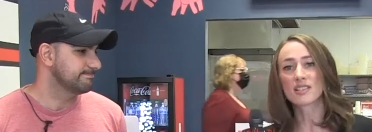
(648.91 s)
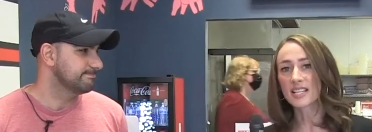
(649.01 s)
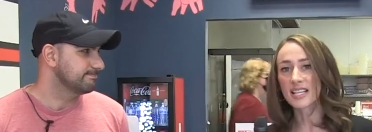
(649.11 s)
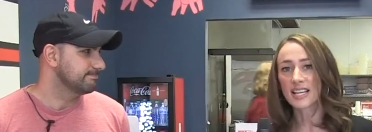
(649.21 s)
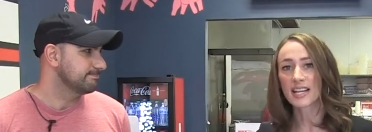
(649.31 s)

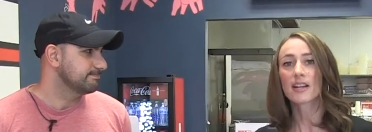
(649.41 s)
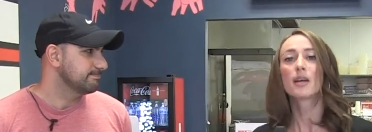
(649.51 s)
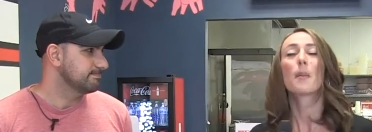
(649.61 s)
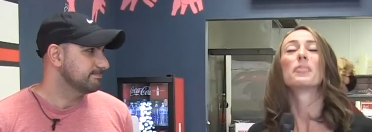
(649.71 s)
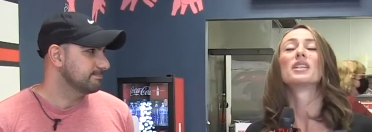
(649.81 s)
Speaker 1: see it
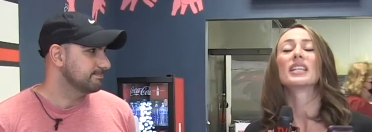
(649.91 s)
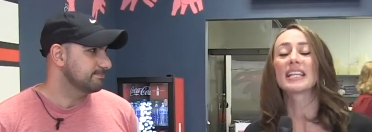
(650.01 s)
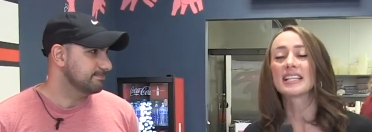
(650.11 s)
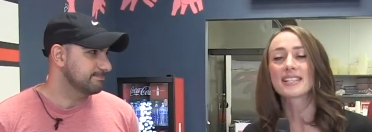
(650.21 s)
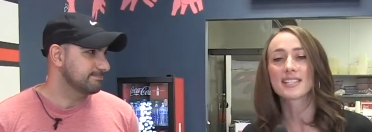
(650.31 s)

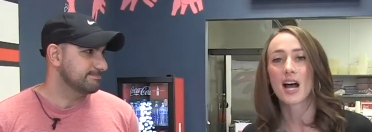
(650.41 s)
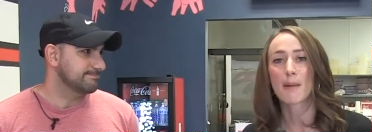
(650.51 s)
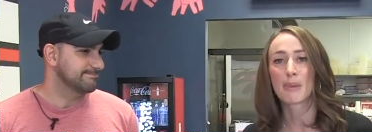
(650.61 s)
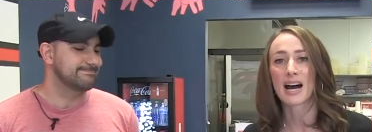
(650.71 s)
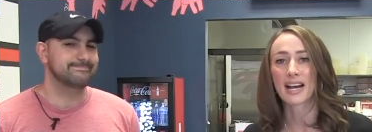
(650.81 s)
please
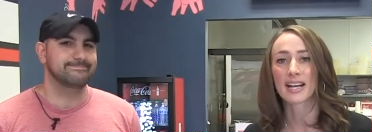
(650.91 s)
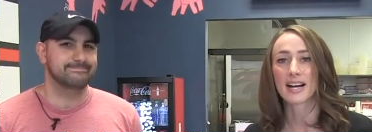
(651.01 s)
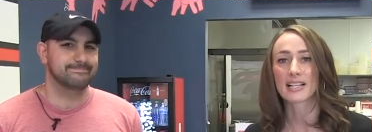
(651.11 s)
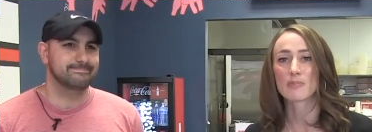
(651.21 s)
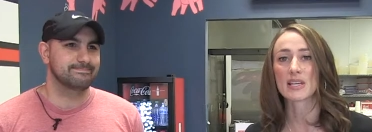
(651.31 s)
stop by,
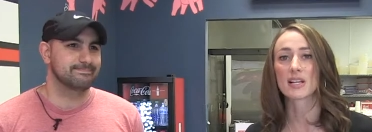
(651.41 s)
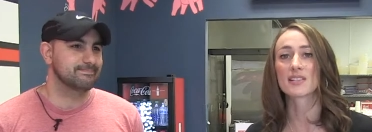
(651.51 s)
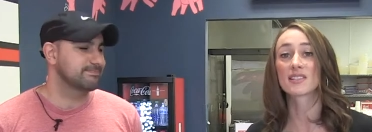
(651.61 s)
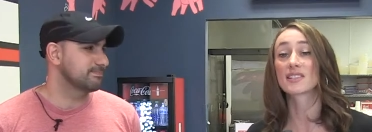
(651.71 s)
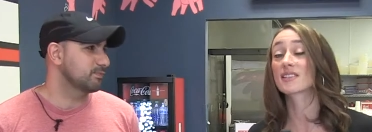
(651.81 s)
guys,
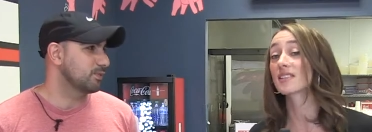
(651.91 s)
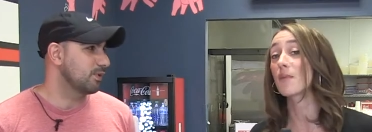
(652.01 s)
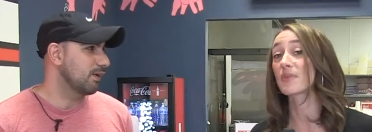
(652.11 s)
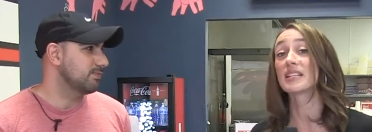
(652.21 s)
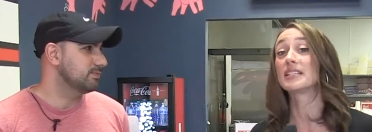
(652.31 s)
because this is
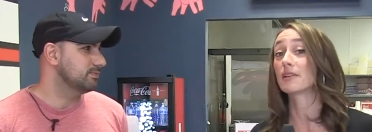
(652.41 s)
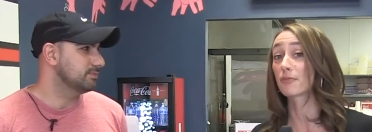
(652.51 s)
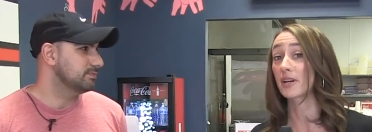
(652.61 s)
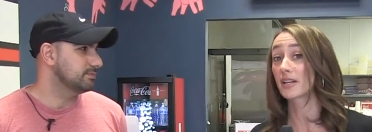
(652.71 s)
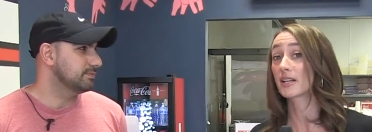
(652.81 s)
something
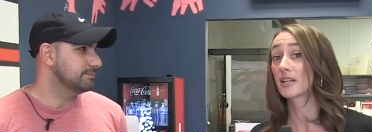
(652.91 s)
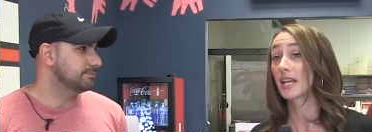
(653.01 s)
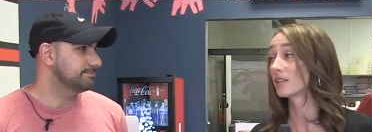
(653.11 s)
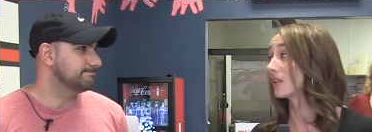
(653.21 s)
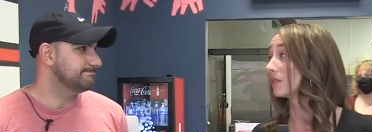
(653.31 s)
different
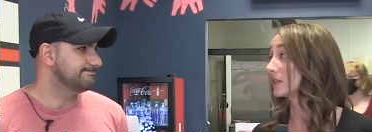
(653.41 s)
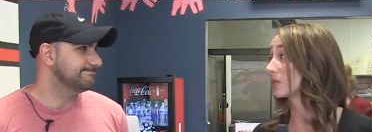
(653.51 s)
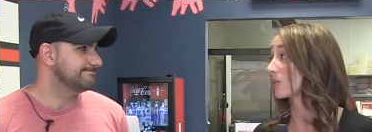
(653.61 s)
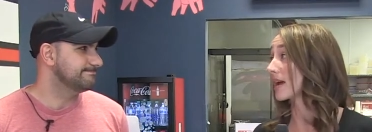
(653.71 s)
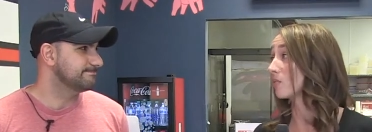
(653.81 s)
in
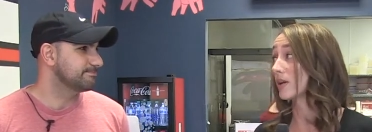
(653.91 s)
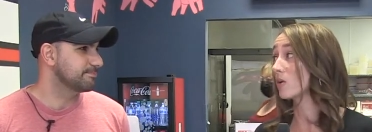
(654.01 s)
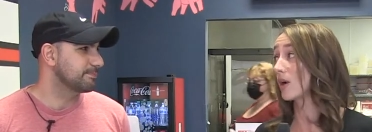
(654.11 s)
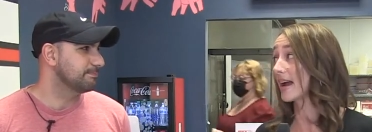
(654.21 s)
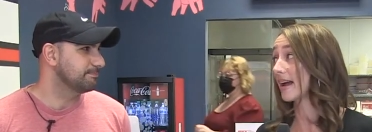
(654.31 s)
Loveland, right? We
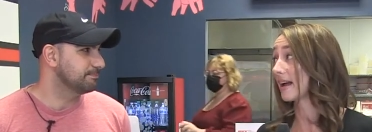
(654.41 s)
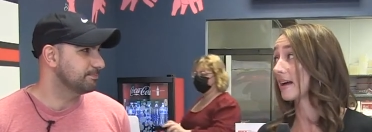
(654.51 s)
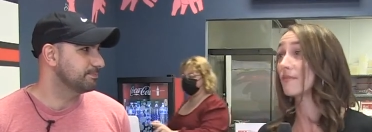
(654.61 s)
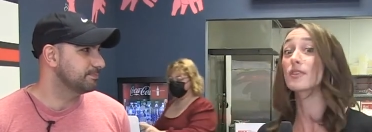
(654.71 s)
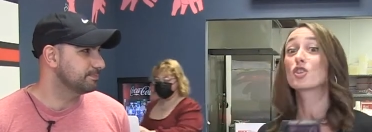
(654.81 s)
don't
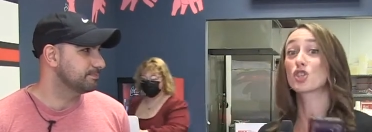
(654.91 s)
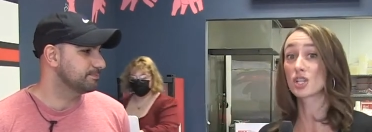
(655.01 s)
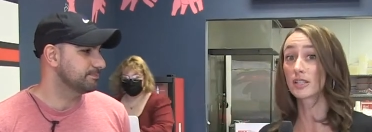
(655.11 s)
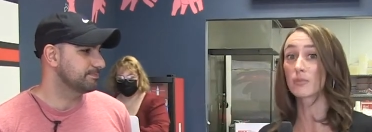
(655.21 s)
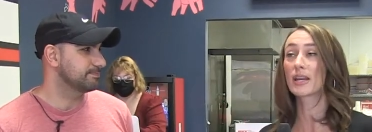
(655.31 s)
have
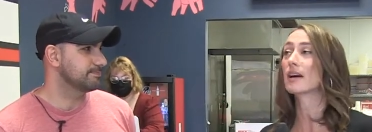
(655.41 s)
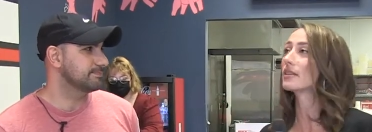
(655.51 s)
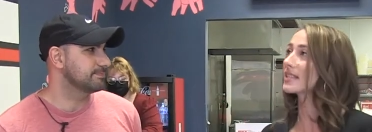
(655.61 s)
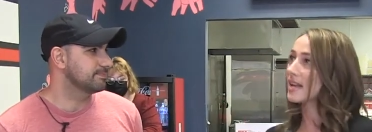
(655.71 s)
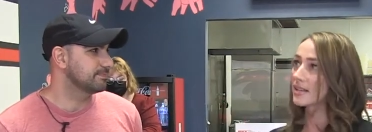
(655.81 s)
chili, we have
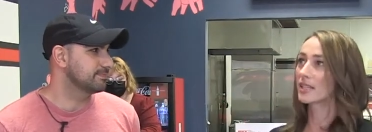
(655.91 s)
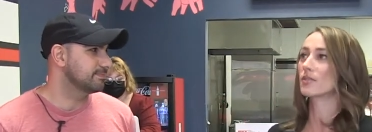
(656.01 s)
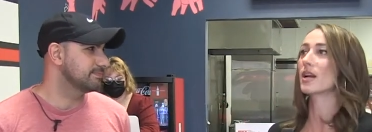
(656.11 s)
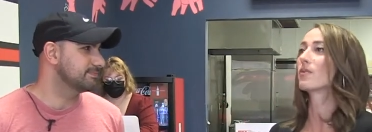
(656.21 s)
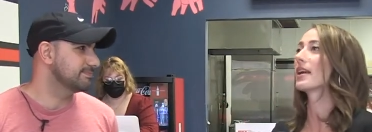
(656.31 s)
Italian,
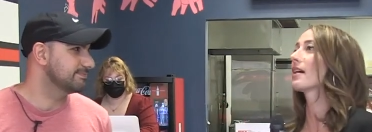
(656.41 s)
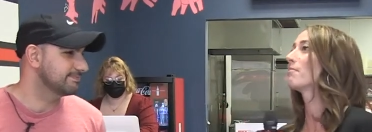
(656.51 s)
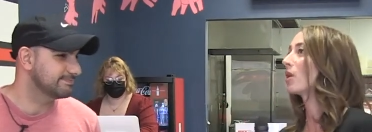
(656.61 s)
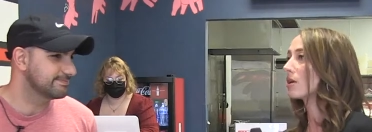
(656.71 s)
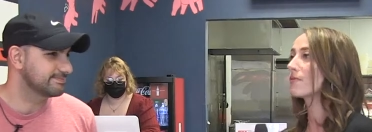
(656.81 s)
right? We
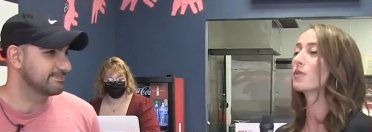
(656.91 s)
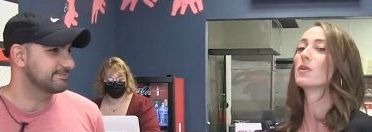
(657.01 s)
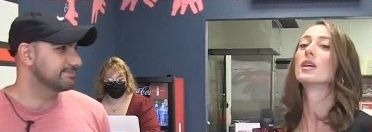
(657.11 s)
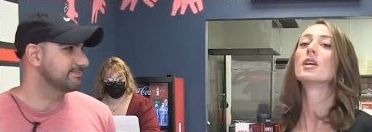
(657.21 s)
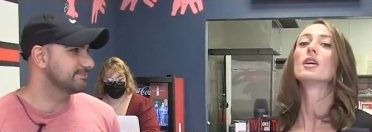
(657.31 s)
have bar
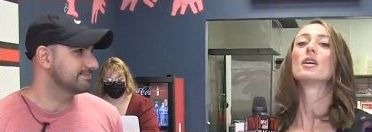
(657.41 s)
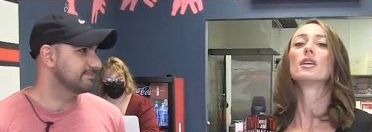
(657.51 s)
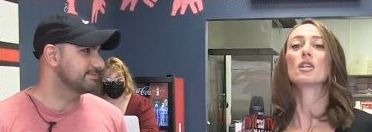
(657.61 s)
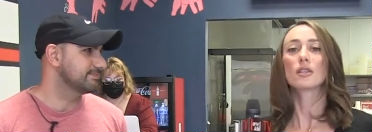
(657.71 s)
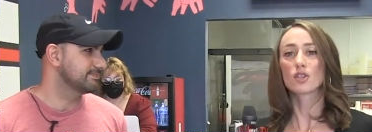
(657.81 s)
food.
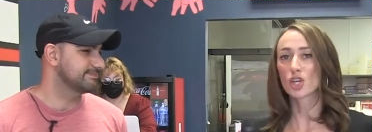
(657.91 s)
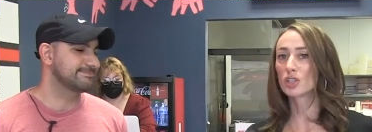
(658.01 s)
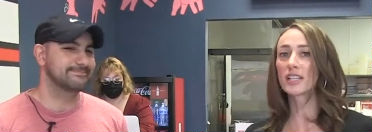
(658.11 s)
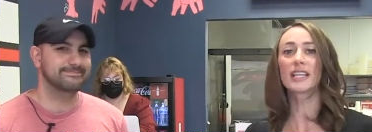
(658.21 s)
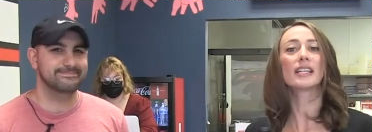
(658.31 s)

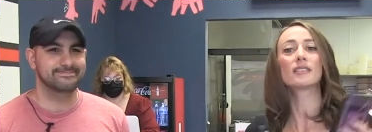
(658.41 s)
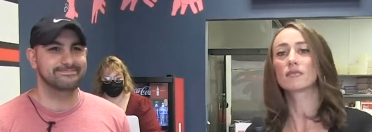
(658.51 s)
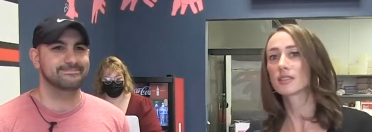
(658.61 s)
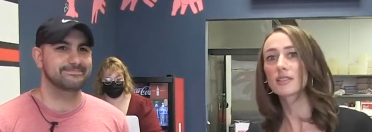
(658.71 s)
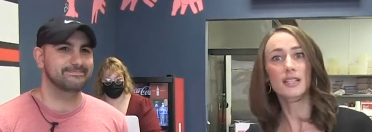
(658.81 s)
Chili,